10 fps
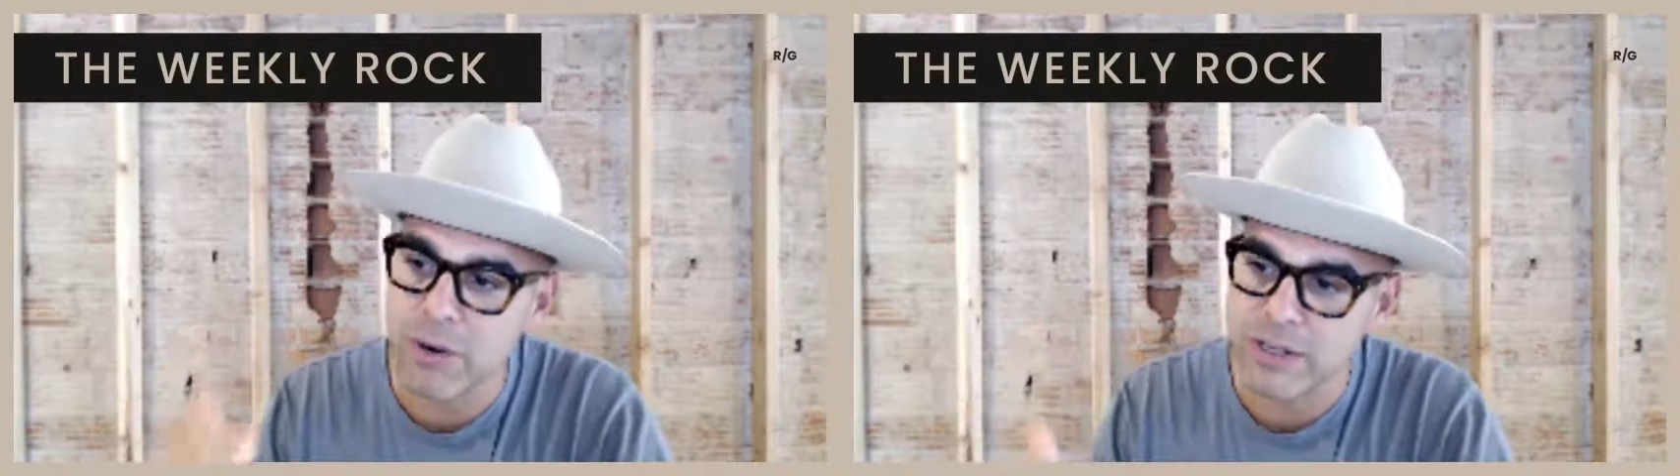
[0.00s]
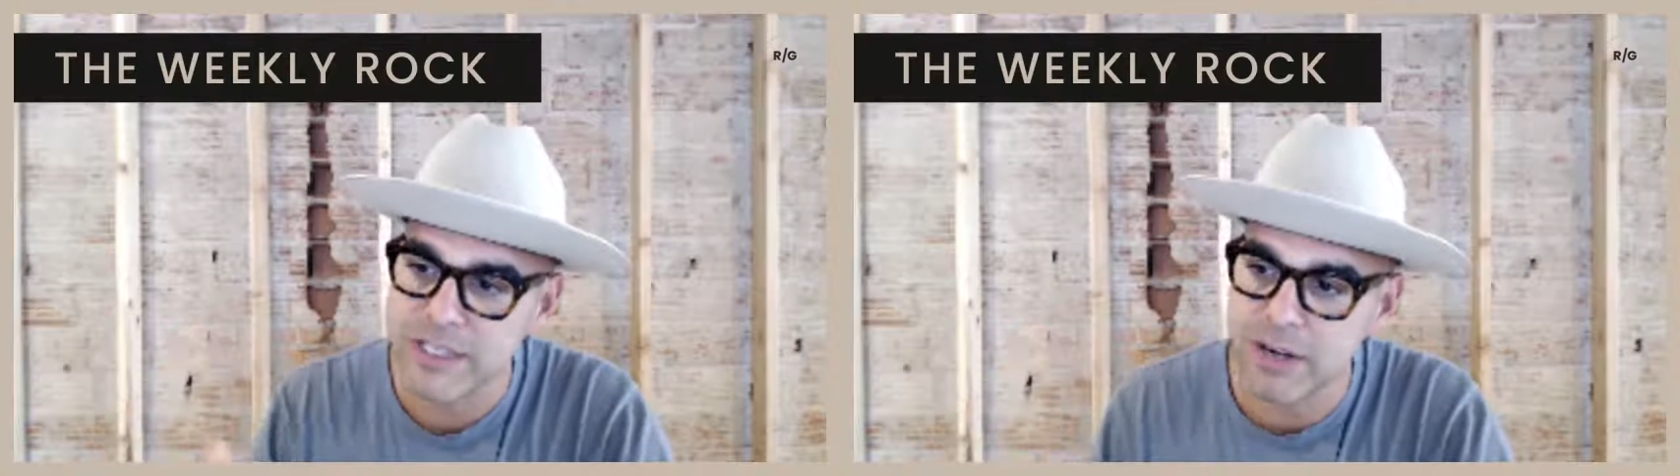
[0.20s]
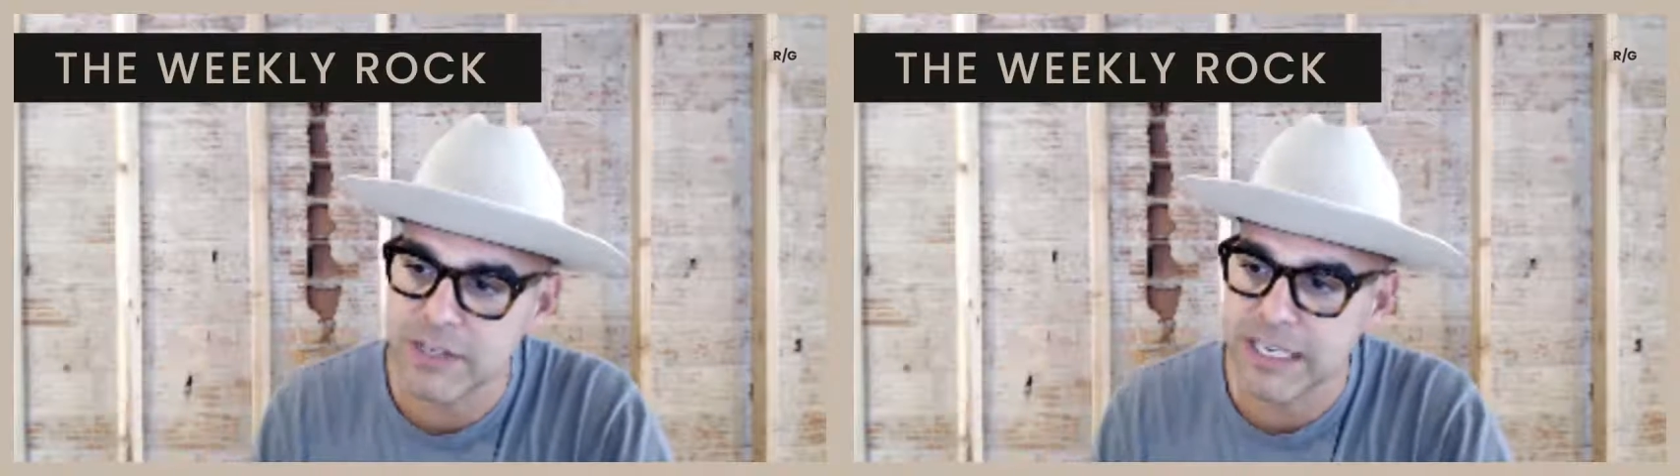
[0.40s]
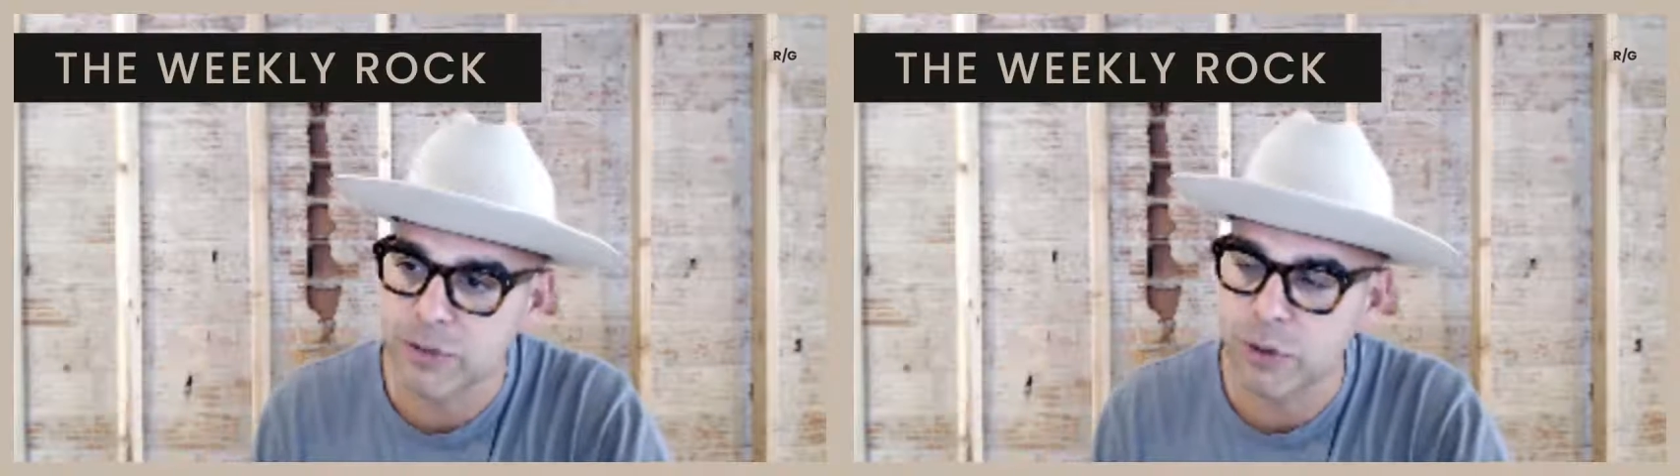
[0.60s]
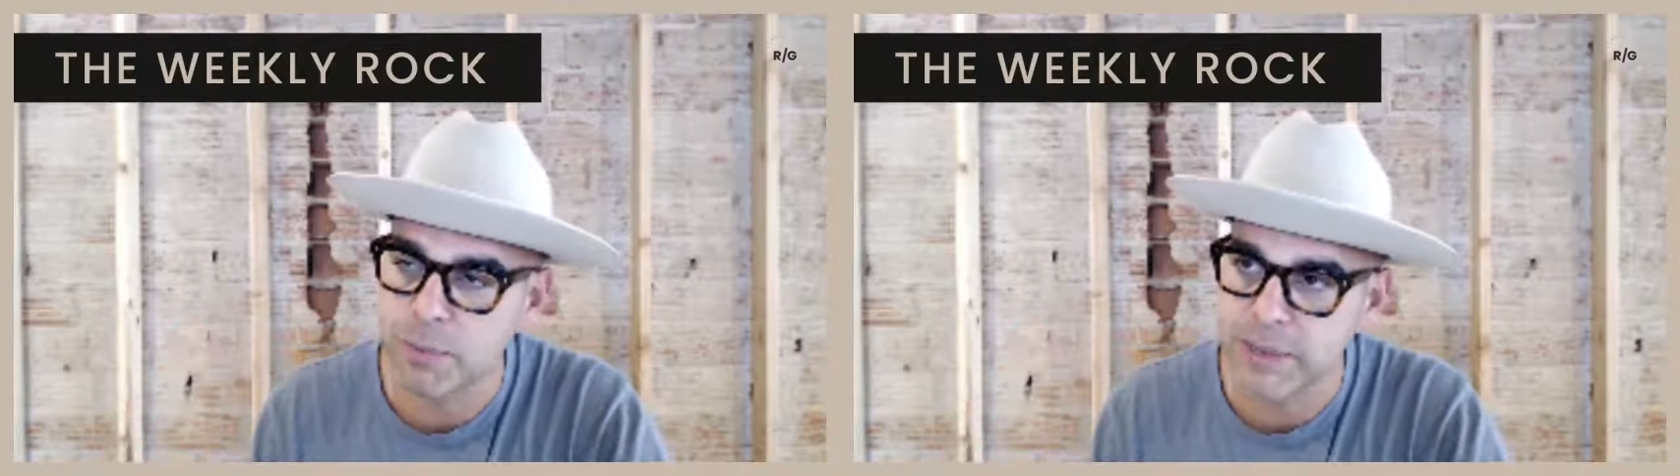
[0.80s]
ourselves to get
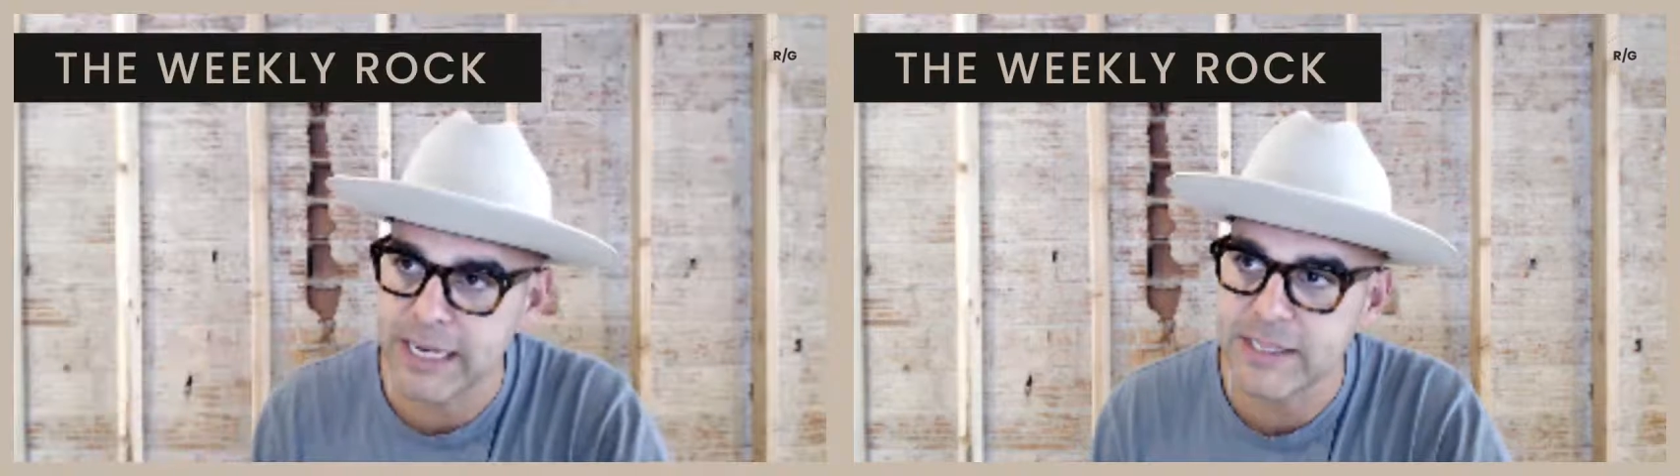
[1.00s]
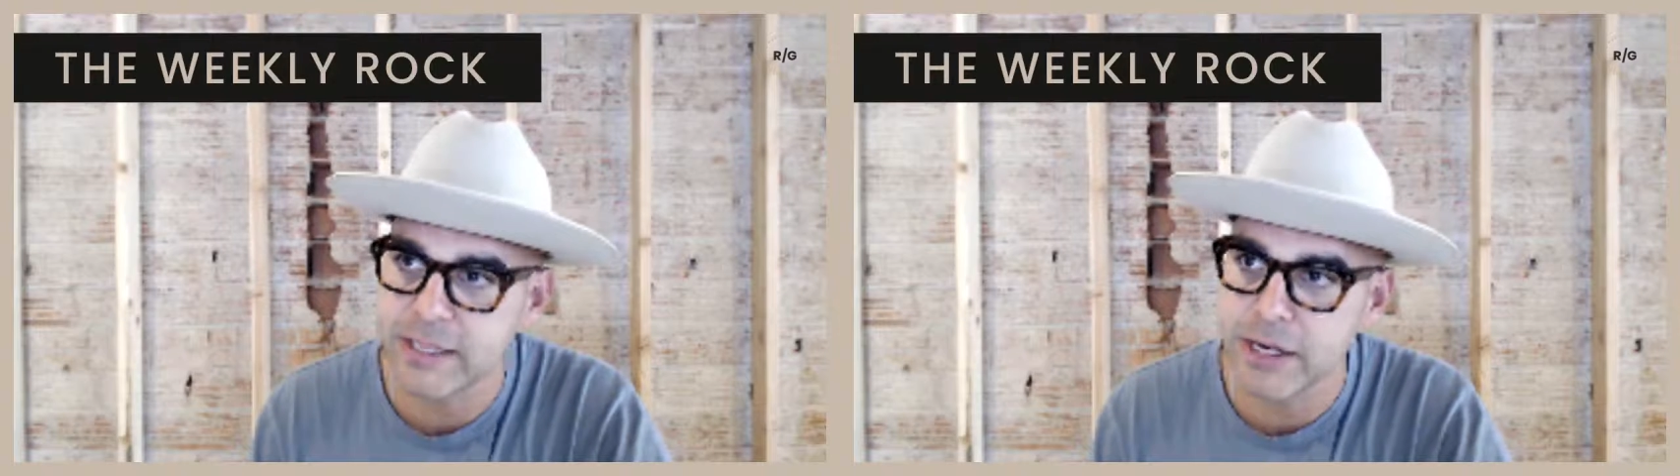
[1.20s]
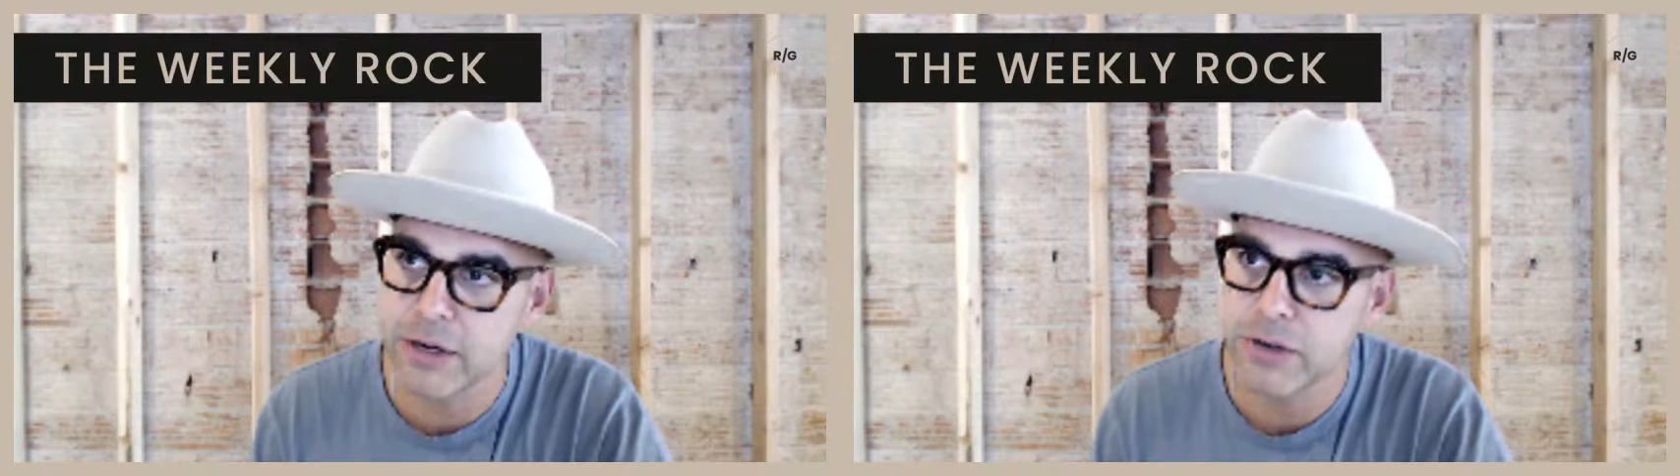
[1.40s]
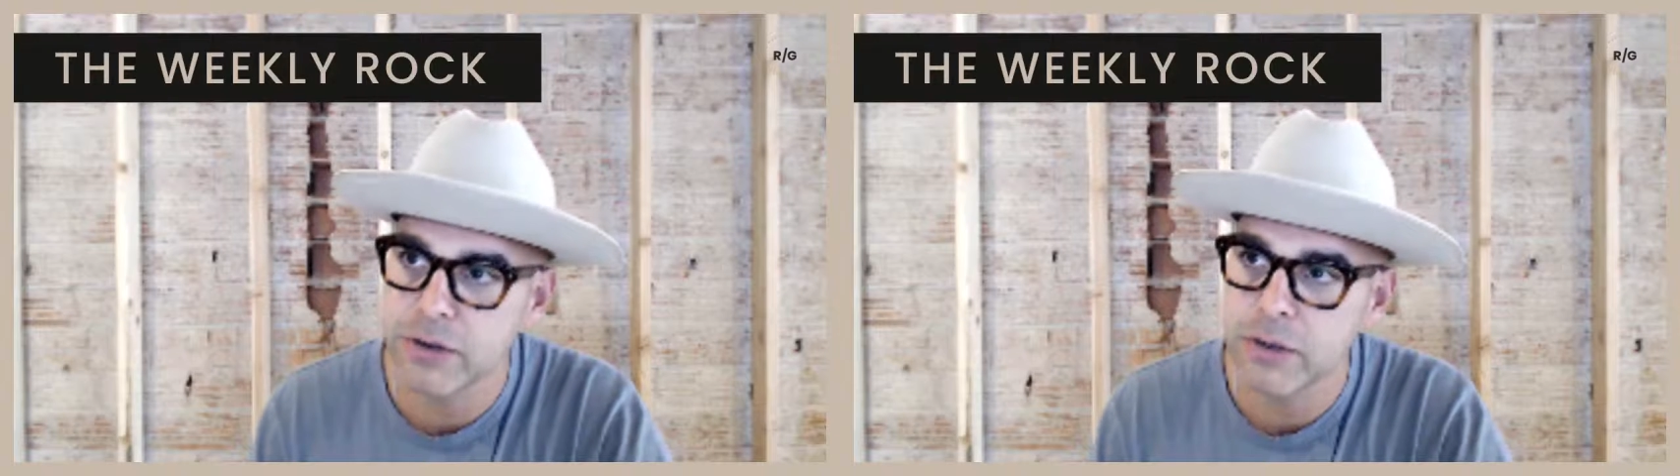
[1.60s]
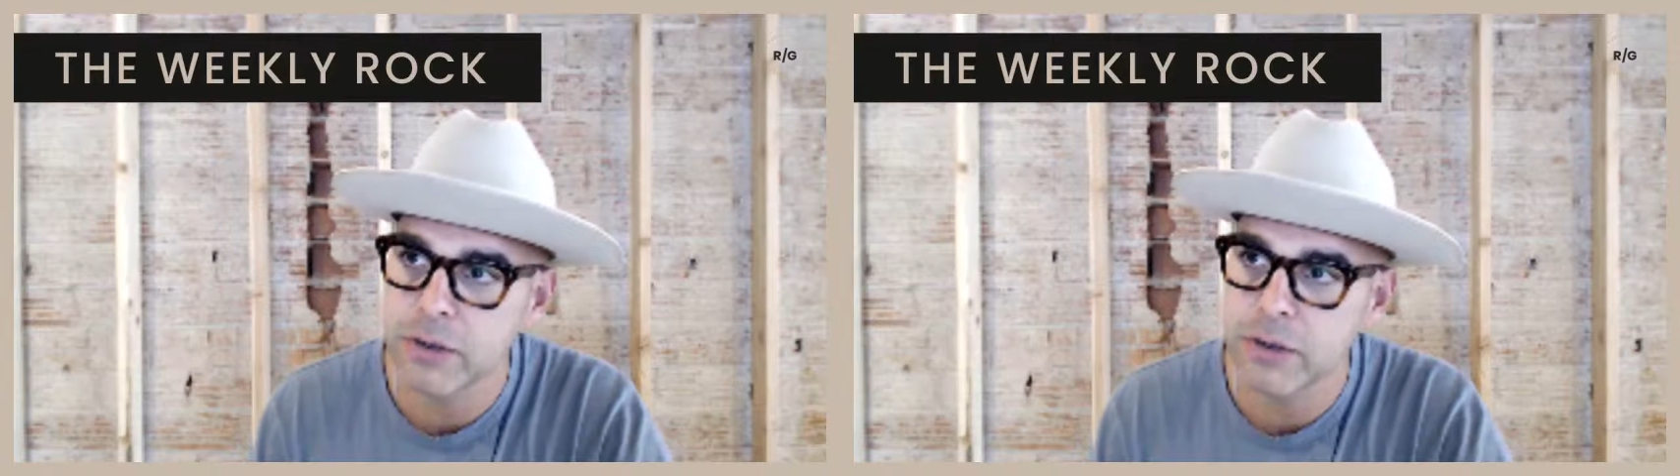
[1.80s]
to a place to go,